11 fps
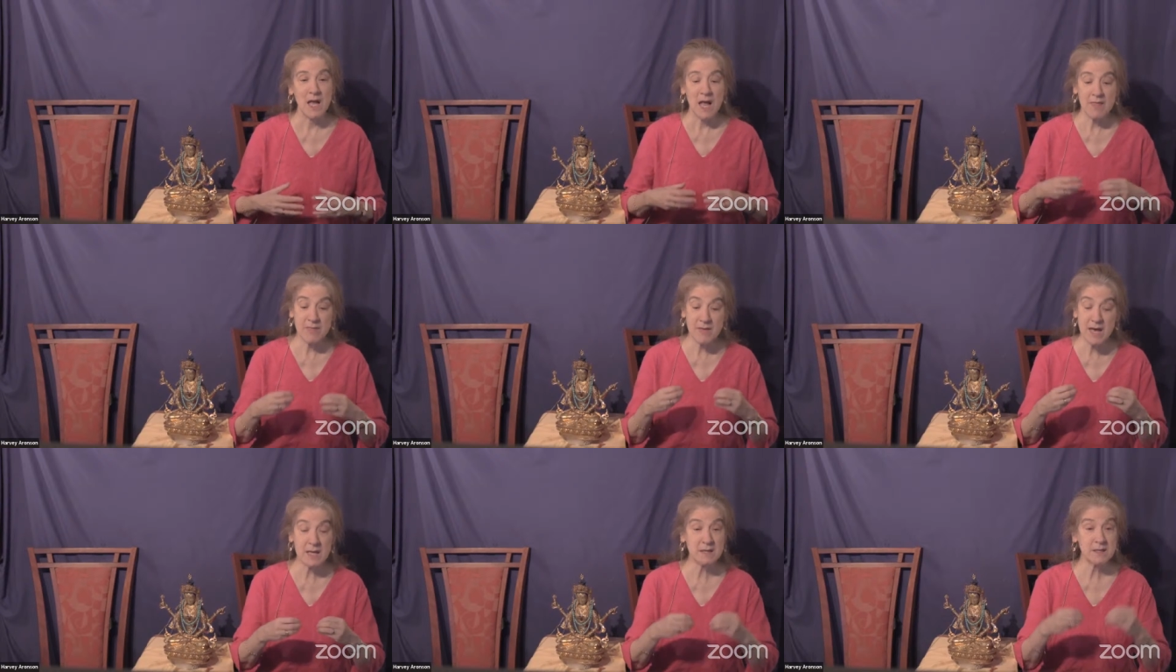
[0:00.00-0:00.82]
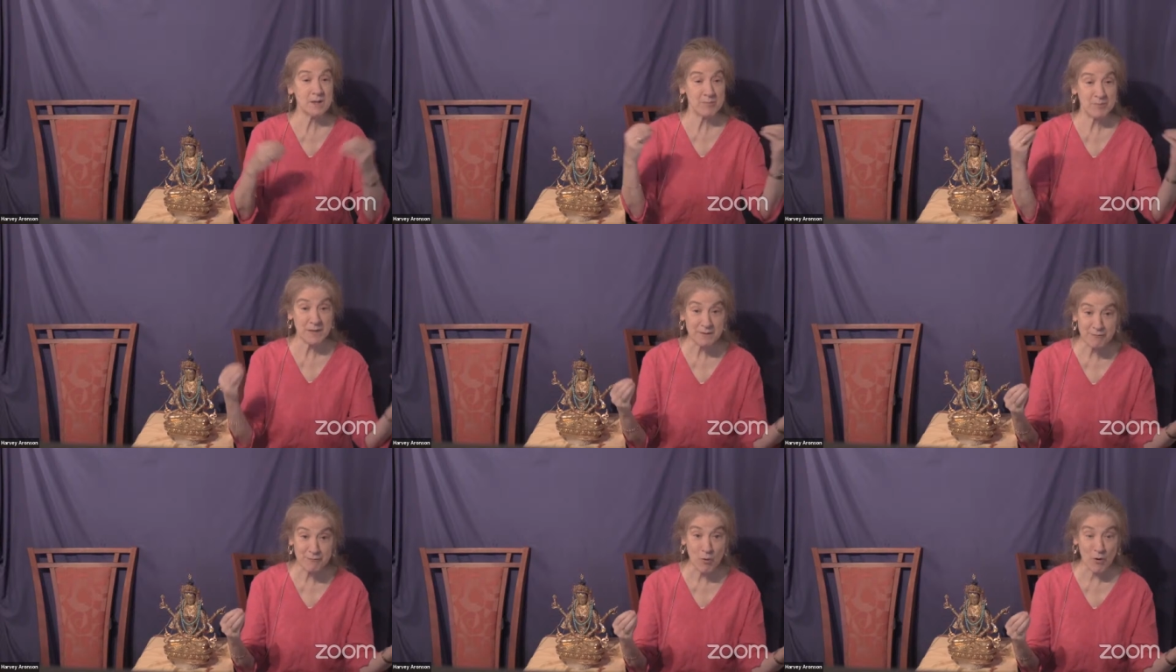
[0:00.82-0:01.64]
And then the
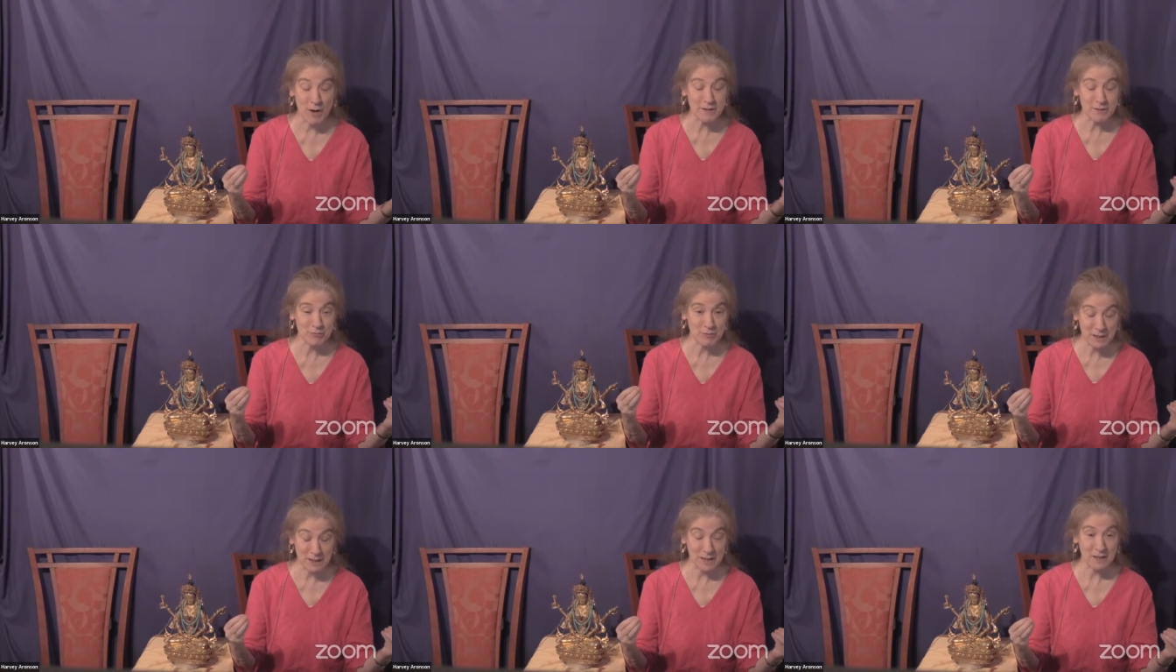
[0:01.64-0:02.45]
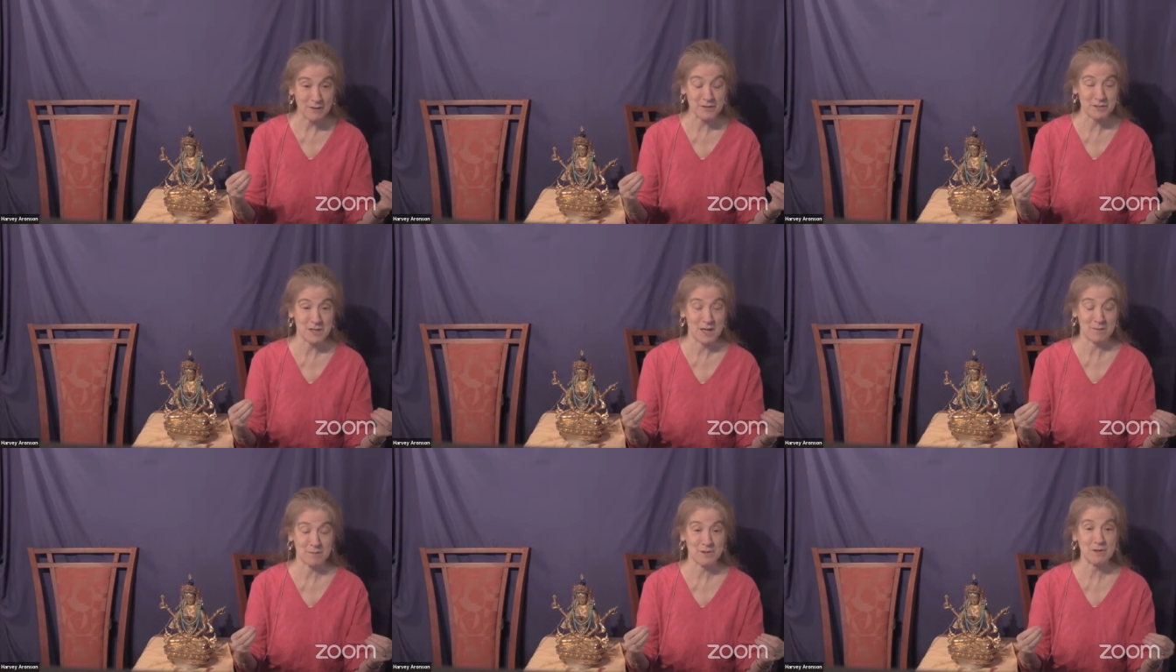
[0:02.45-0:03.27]
big point, really, of the
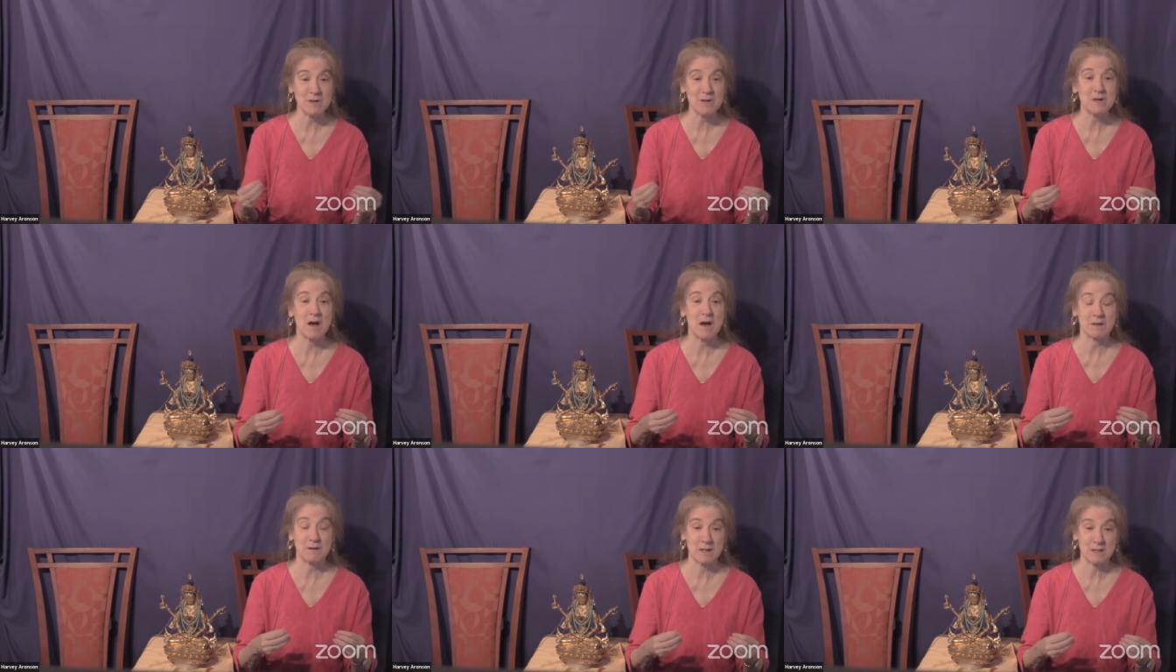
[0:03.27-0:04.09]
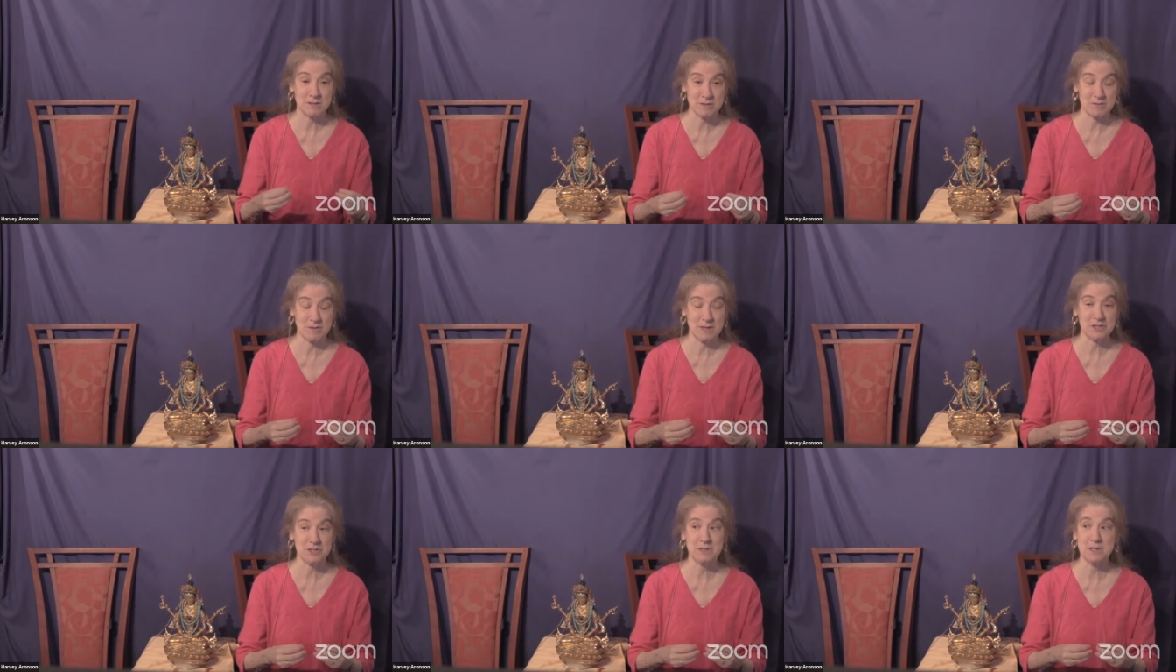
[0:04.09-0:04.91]
chapter on
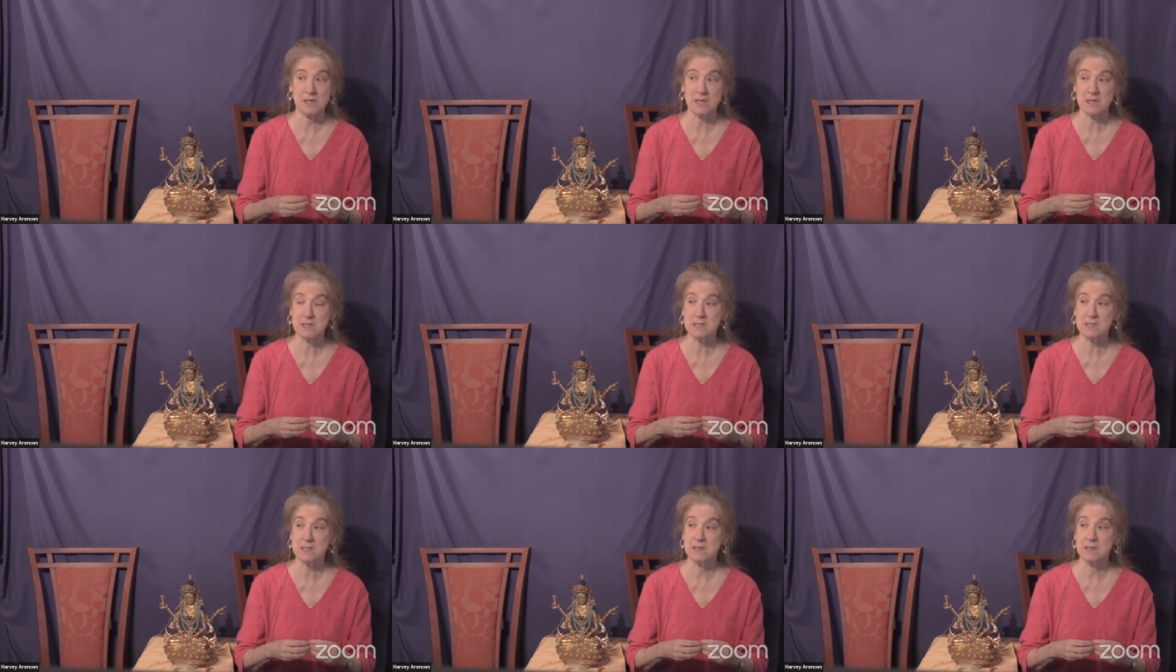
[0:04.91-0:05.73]
concentration is,